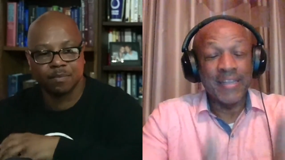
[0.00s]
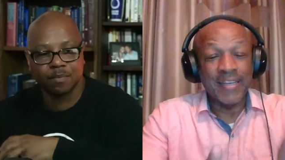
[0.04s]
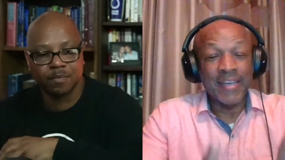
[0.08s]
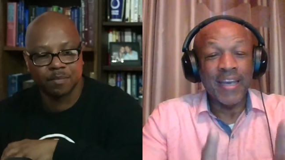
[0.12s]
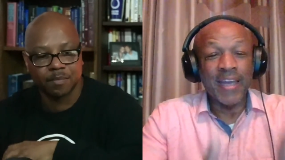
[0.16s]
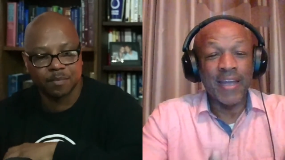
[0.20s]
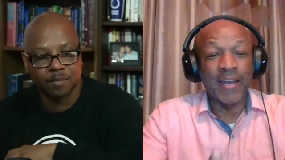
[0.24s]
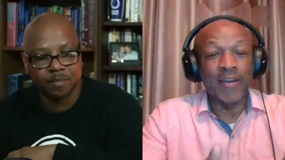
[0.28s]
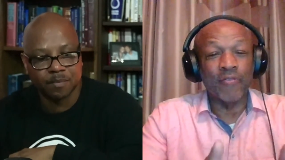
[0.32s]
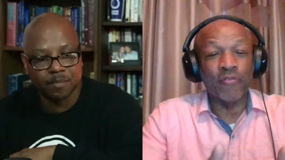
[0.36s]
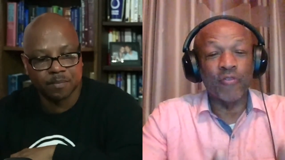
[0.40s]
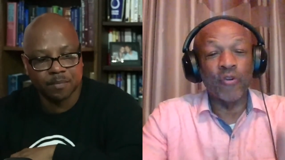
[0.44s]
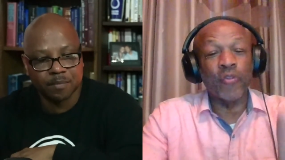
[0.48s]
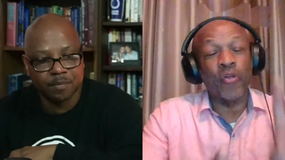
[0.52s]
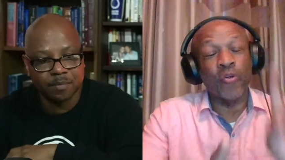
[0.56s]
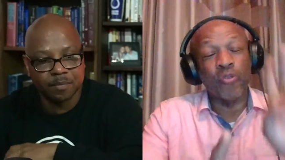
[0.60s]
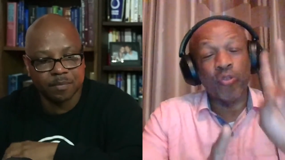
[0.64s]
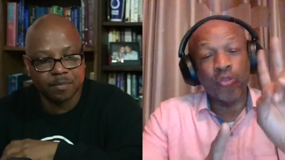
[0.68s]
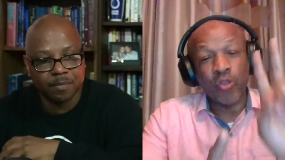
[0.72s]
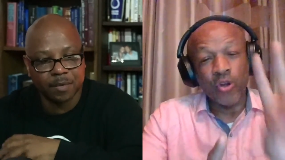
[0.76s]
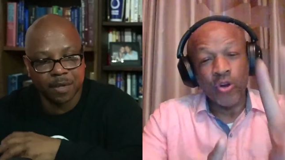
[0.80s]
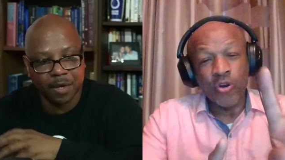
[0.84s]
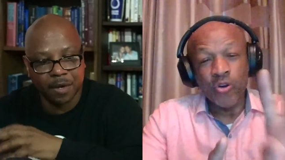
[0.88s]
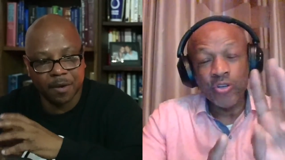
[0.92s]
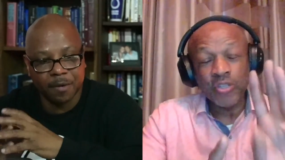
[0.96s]
Speaker 1: it again
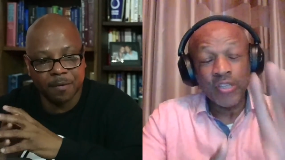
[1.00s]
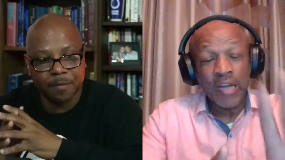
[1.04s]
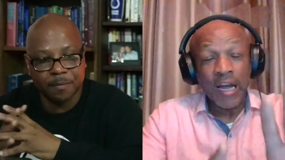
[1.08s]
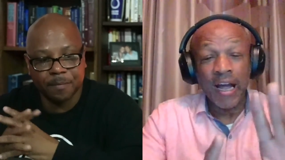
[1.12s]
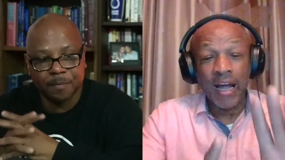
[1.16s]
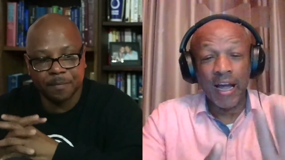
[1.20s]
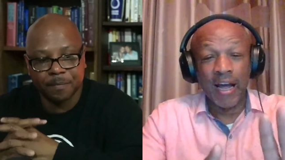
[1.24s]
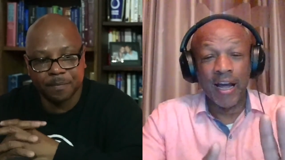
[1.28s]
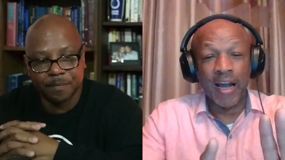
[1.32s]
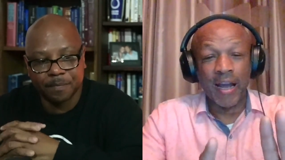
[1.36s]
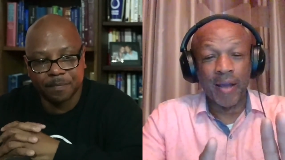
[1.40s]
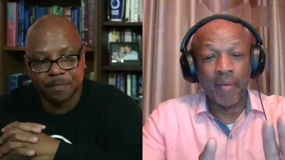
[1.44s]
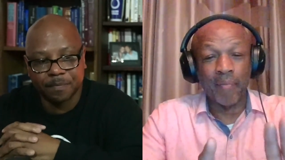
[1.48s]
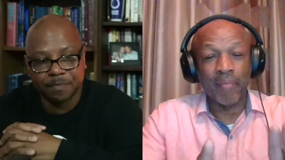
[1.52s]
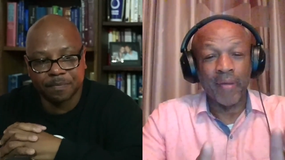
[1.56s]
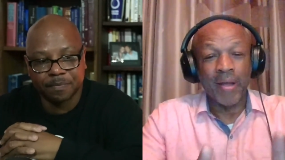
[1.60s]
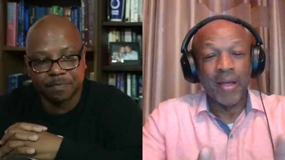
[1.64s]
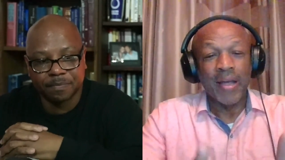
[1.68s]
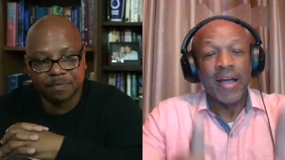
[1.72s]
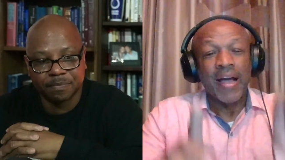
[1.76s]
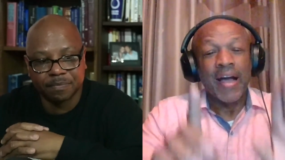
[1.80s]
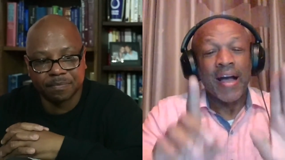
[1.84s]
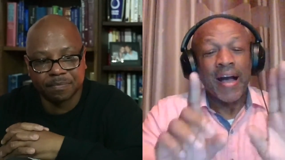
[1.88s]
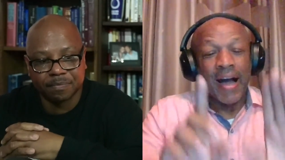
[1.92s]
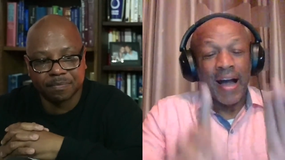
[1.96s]
for the okay. third time
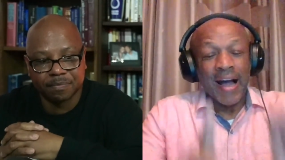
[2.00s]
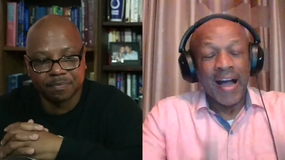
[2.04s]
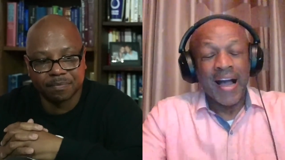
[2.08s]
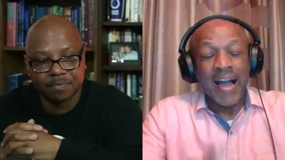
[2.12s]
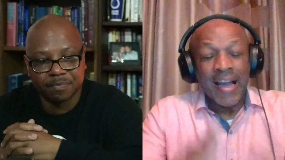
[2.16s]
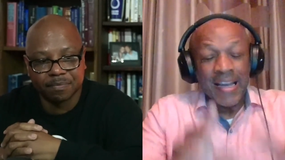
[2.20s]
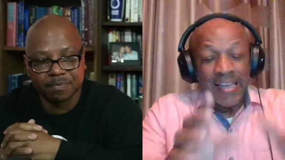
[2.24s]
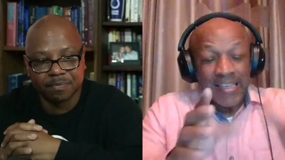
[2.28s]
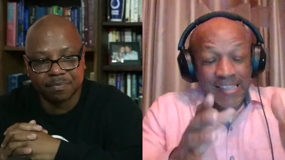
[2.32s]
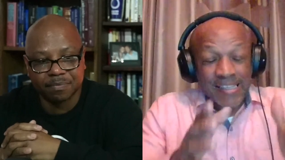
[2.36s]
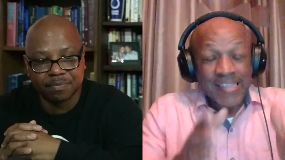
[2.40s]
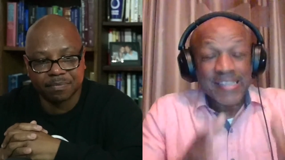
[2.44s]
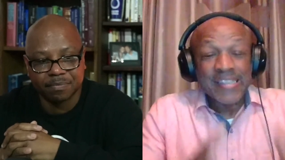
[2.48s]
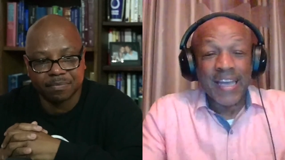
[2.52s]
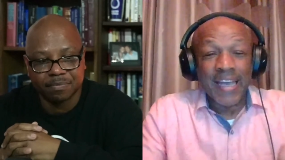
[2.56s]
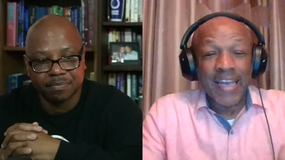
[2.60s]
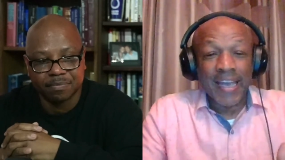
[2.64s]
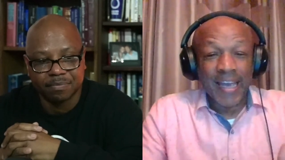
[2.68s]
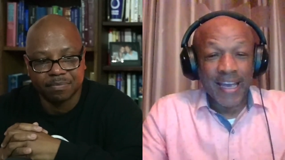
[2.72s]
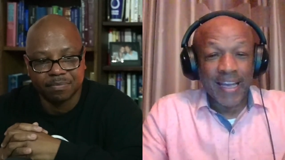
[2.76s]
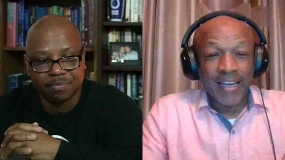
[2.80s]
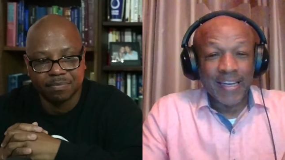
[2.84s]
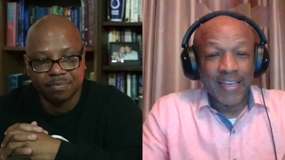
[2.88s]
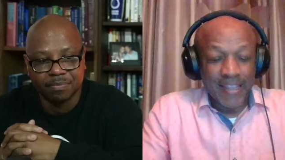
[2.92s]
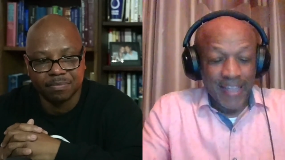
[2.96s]
I
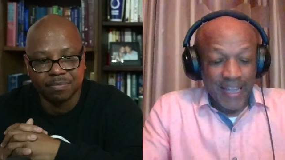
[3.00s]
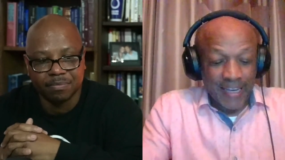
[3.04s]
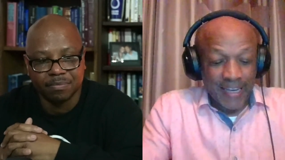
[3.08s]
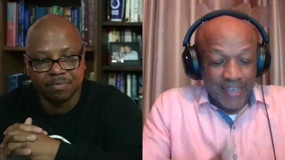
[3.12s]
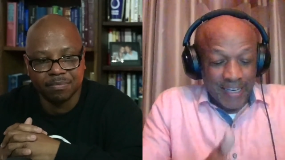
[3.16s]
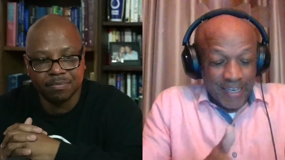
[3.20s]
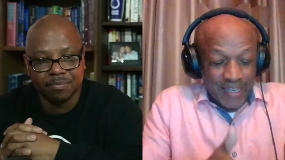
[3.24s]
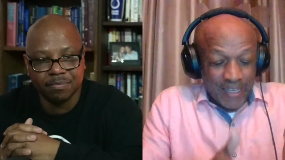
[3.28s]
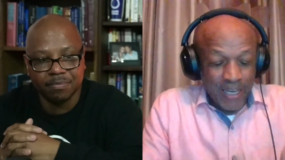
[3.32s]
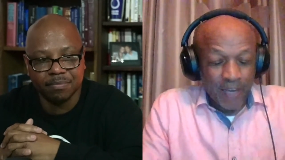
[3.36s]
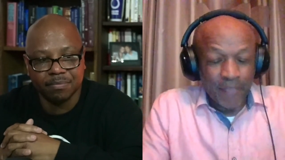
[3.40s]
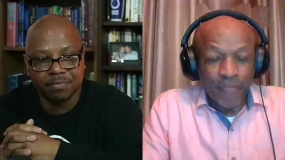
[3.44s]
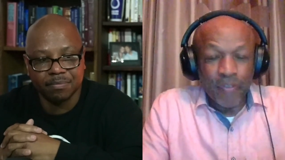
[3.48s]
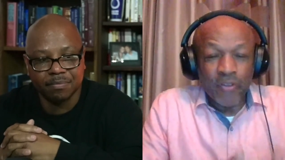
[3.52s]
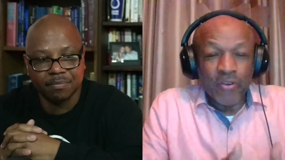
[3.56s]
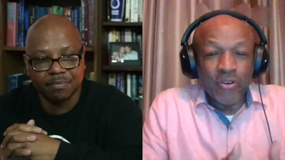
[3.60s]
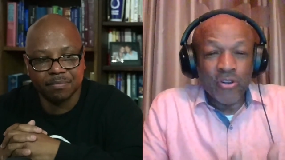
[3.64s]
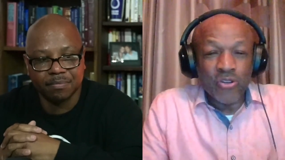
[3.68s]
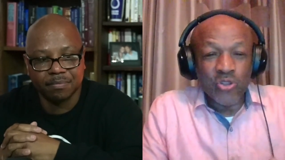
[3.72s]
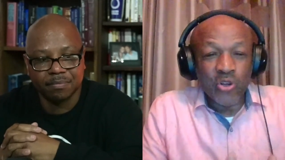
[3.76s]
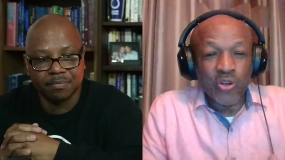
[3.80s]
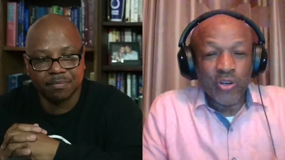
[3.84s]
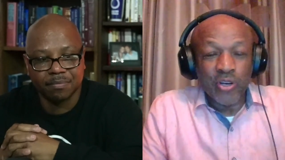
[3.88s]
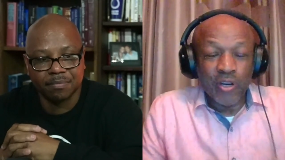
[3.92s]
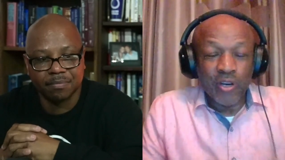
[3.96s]
said that the
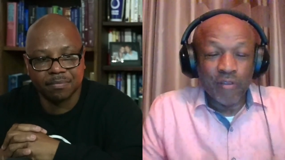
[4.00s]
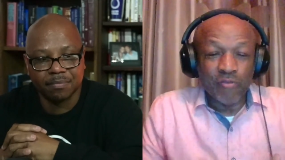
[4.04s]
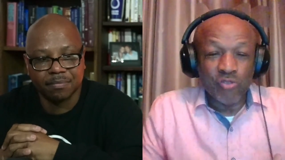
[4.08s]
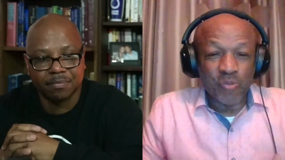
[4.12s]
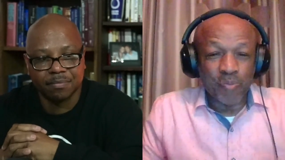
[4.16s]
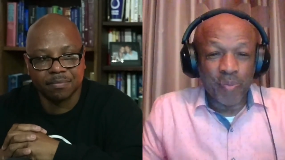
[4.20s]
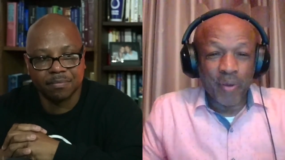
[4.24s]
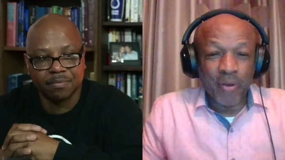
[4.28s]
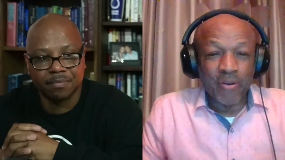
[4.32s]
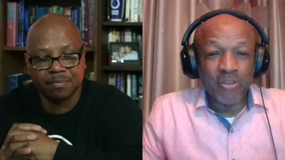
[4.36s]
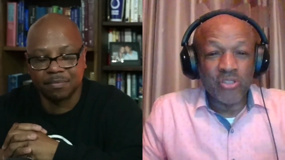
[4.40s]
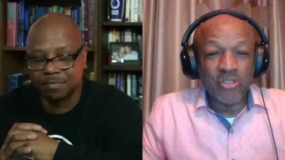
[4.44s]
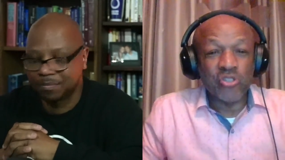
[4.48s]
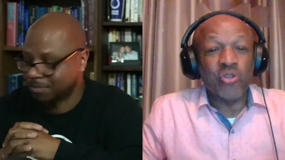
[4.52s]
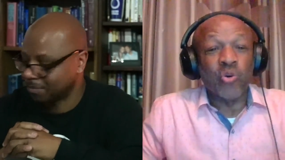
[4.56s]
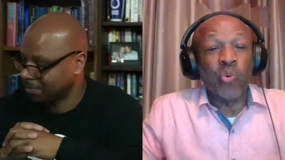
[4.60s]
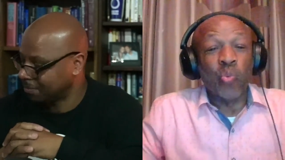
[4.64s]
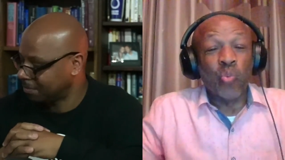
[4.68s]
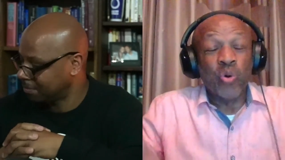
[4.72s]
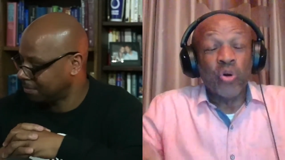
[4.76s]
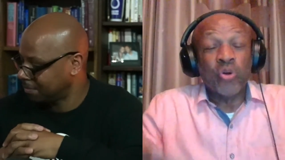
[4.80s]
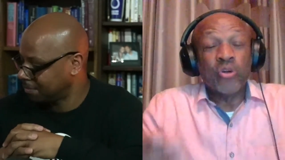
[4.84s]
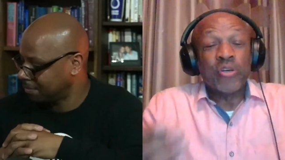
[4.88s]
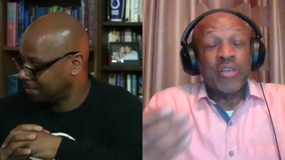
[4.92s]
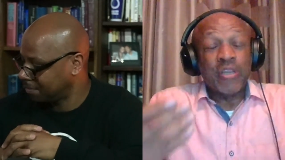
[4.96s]
gift of discerning of
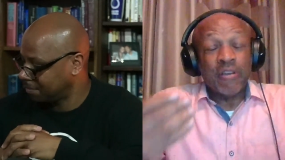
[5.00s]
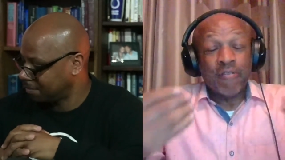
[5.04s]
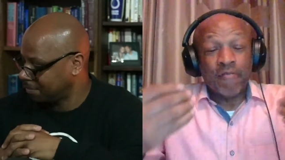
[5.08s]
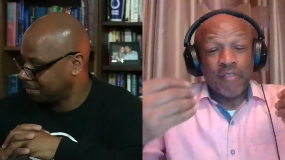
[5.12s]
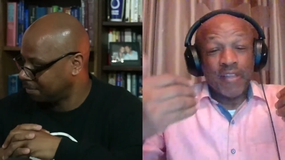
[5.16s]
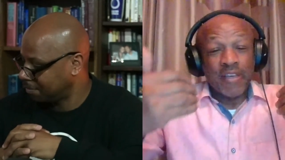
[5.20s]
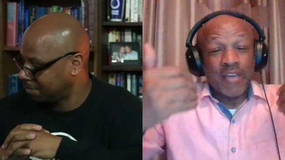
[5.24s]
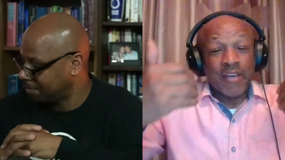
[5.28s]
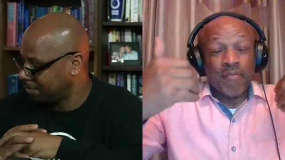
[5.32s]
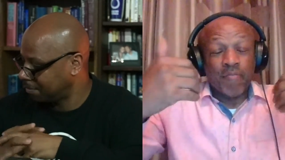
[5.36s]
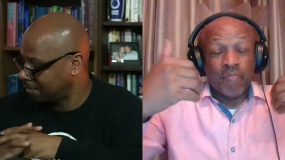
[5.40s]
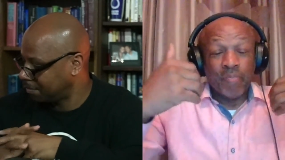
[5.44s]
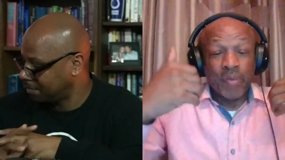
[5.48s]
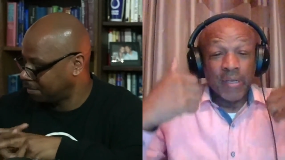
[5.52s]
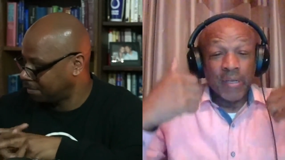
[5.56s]
spirits will give the